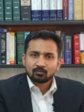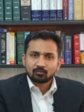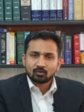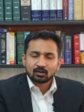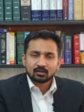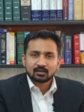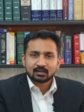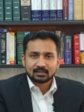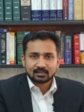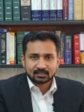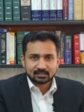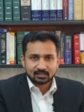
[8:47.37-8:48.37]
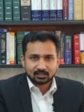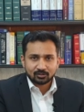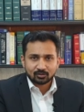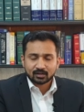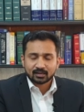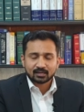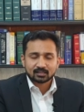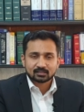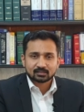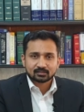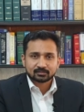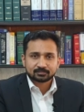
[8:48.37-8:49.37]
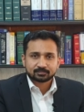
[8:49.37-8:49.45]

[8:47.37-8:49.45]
for contesting your case